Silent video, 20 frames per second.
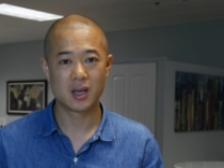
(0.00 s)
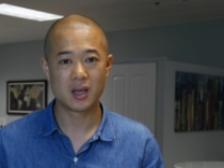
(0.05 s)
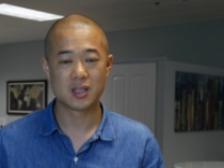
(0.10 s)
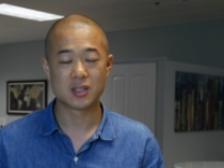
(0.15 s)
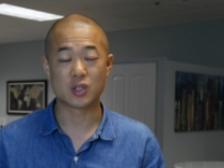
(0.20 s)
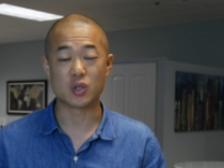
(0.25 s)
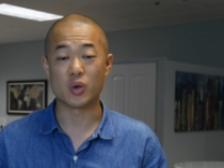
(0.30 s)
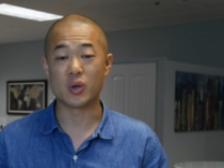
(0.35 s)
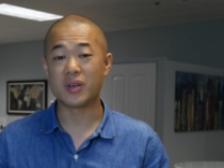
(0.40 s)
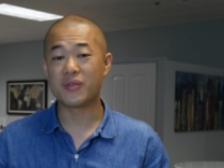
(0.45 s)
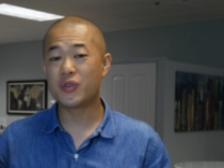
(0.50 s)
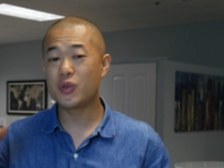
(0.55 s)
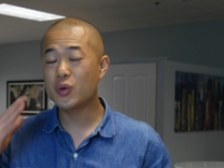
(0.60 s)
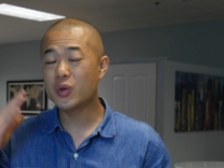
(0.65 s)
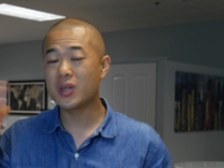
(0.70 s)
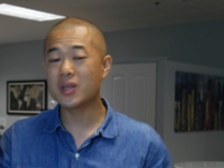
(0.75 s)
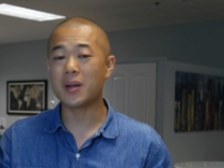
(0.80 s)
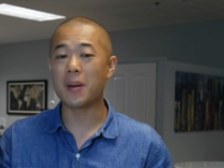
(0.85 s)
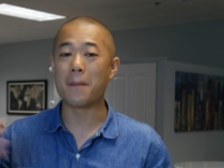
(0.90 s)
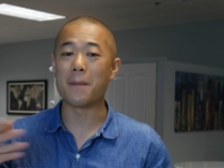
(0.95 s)
So if you
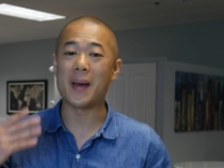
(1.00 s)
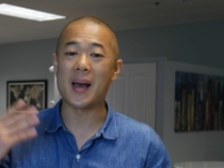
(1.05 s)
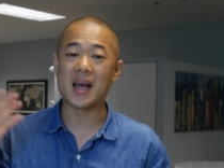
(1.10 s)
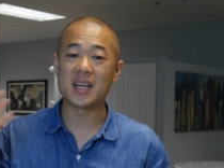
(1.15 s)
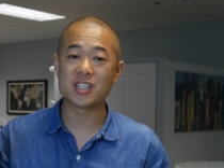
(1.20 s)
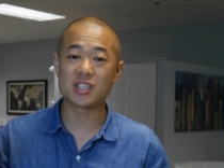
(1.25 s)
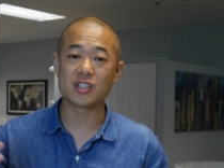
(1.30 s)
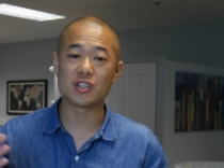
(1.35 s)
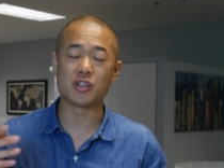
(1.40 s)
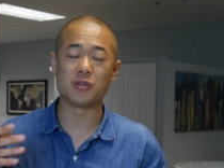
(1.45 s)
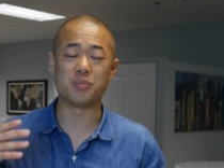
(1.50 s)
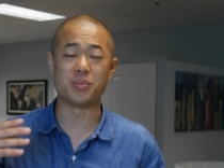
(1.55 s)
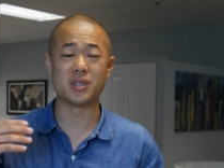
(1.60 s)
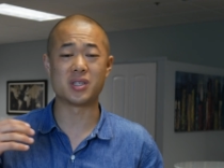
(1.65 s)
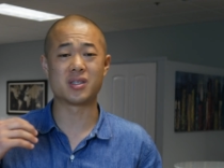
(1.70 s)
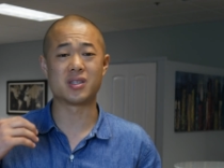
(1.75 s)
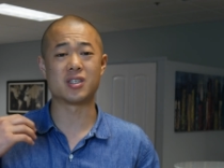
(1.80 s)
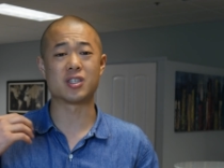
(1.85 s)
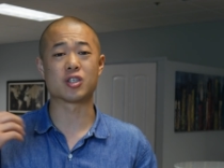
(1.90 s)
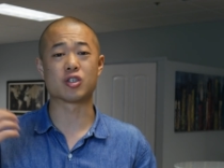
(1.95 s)
can imagine your
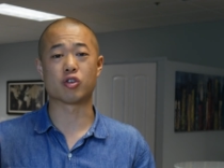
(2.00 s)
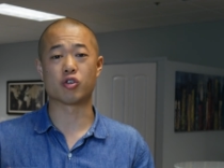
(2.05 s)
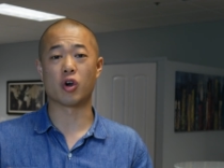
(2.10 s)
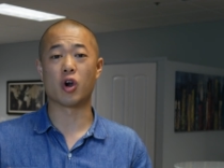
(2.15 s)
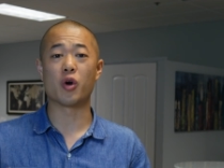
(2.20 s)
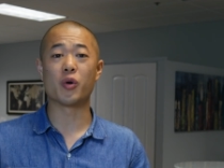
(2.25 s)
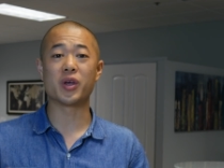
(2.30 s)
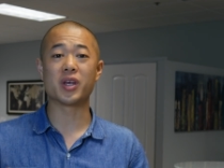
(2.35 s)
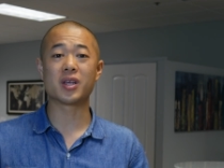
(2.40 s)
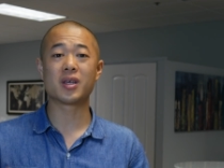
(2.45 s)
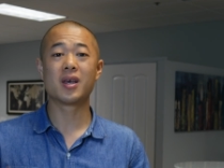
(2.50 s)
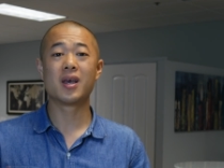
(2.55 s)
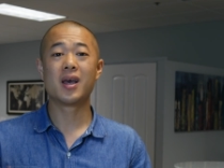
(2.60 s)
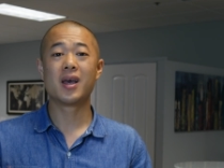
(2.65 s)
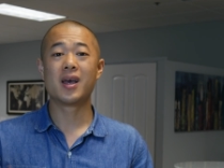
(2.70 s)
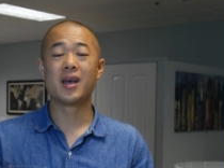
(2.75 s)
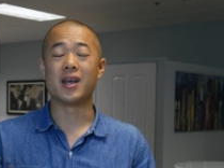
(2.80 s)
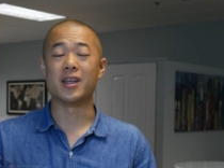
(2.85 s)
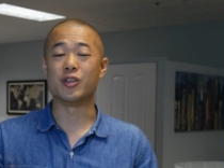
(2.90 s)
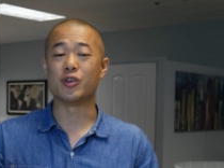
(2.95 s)
business growing
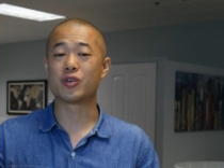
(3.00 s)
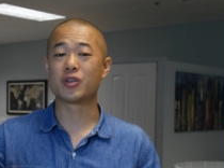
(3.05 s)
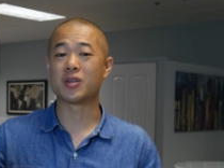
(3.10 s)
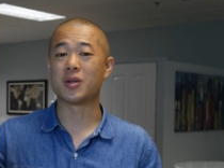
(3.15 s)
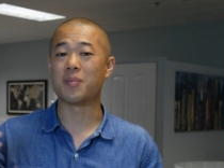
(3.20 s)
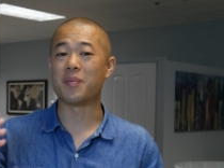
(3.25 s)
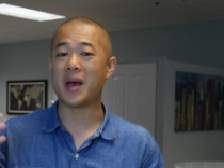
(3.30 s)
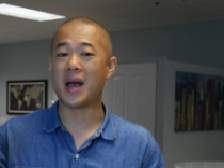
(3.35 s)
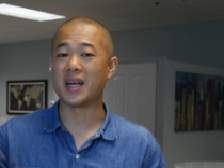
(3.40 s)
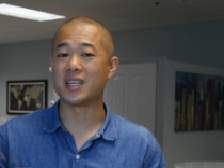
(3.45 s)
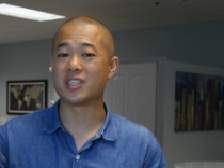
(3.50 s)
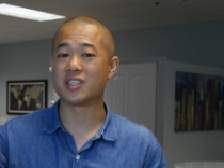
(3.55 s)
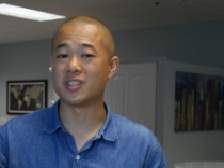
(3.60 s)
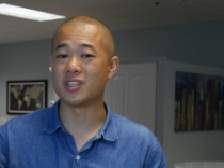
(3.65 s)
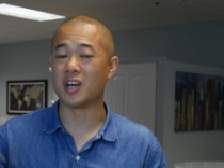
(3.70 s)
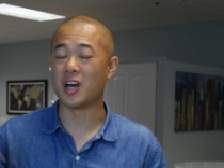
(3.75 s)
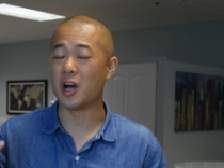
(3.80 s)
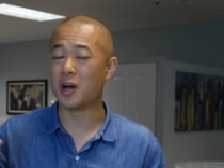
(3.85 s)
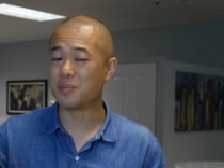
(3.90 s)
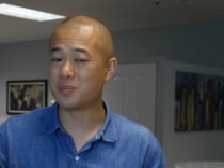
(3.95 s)
and you can
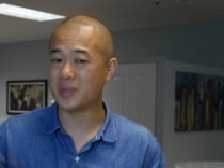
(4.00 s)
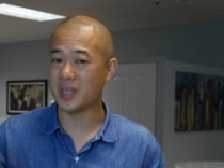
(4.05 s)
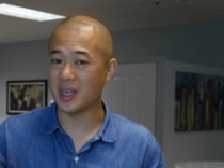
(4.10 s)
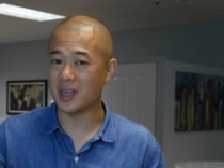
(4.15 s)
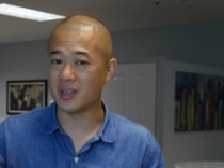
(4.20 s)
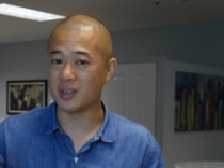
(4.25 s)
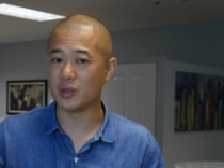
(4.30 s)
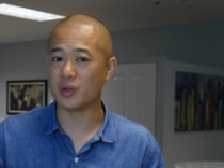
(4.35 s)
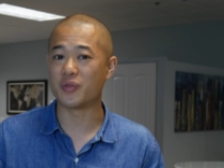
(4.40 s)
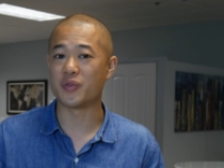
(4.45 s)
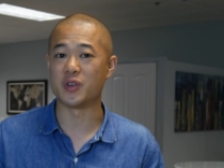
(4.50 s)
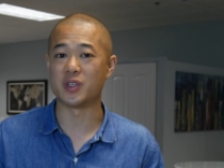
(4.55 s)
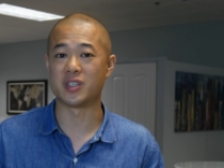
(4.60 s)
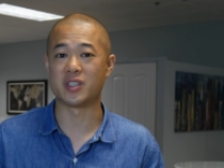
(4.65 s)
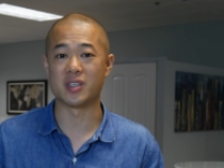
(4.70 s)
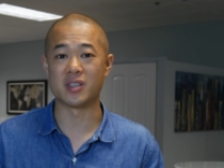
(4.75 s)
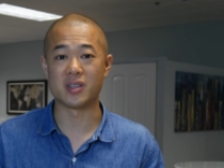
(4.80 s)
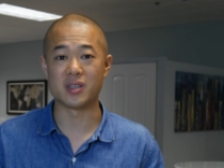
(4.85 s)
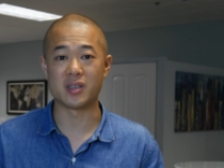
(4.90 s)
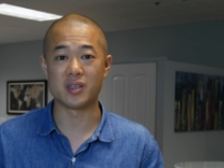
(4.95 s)
imagine updating your
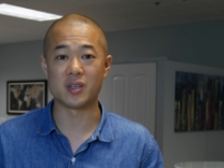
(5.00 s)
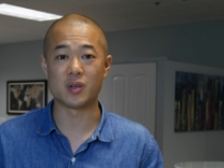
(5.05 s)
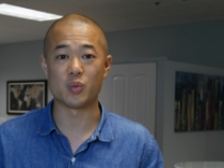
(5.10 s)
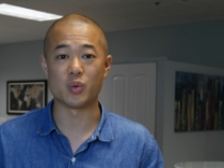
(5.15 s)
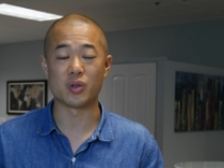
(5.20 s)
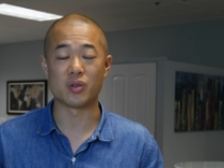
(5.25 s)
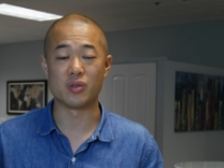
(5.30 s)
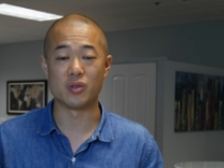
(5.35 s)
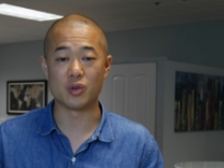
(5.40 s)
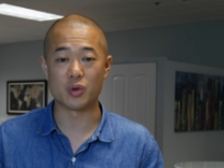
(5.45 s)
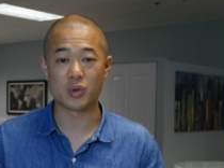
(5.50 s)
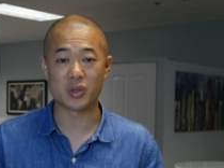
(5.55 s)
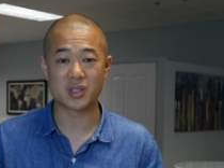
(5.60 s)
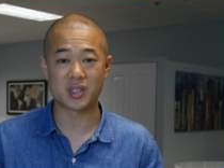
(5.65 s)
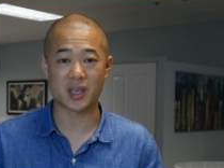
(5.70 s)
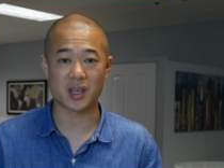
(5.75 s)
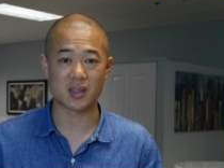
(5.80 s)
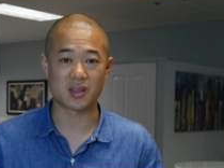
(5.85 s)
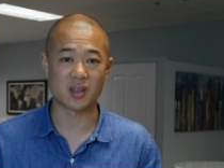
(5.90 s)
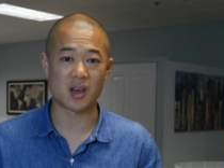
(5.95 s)
facility with newer
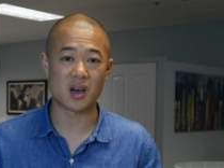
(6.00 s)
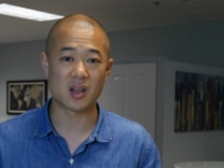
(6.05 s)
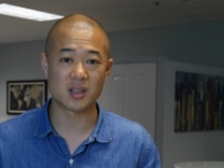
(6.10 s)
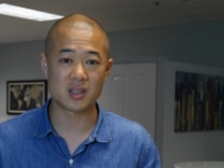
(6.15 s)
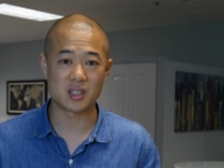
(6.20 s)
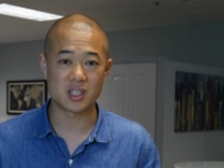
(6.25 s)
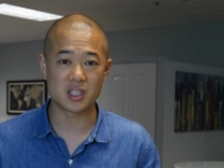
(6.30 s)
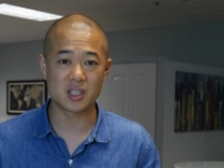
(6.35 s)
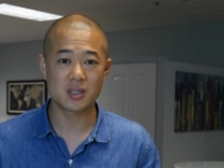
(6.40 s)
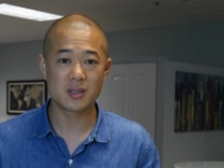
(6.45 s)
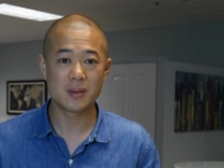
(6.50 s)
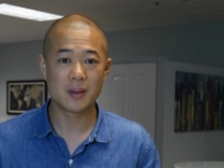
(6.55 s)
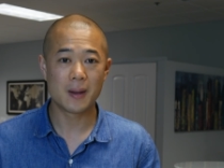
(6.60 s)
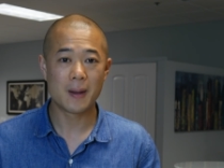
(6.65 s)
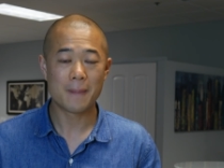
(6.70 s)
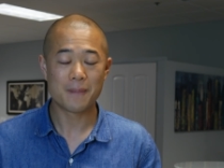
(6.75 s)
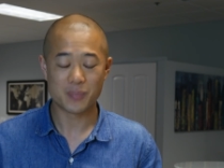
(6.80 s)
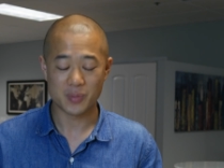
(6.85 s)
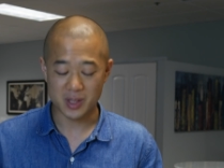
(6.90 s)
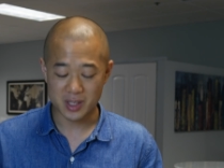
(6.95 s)
technology,
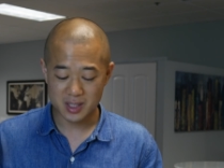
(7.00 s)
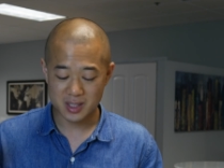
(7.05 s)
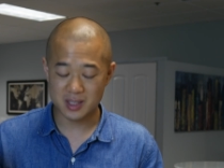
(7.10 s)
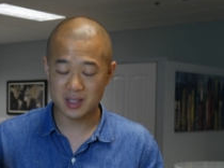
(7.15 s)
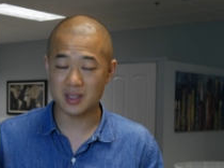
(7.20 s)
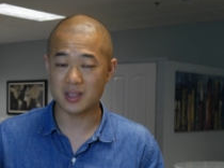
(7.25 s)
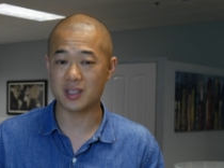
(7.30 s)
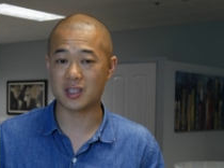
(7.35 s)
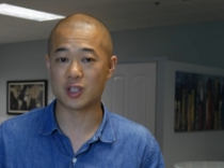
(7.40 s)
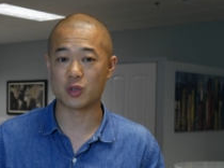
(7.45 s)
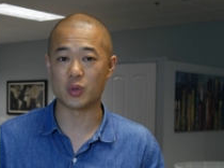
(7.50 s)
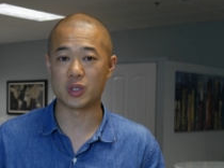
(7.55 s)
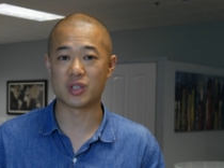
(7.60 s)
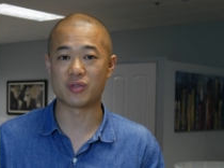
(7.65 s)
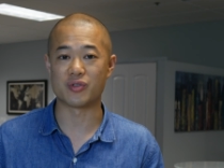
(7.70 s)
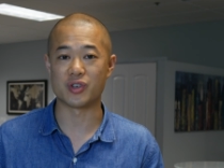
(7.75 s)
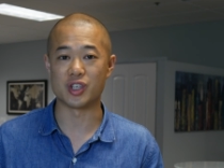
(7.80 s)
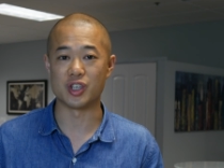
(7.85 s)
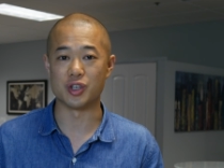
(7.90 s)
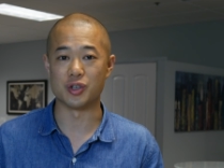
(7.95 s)
this is the switch
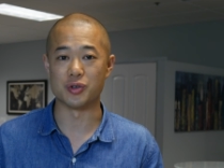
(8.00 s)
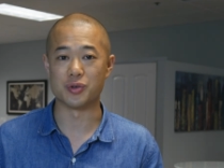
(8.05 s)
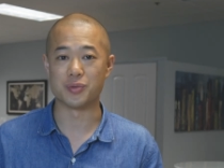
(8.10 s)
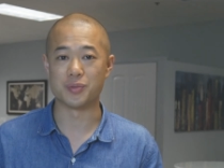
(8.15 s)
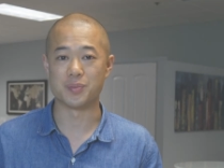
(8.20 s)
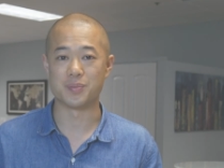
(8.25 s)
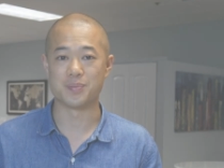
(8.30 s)
for you.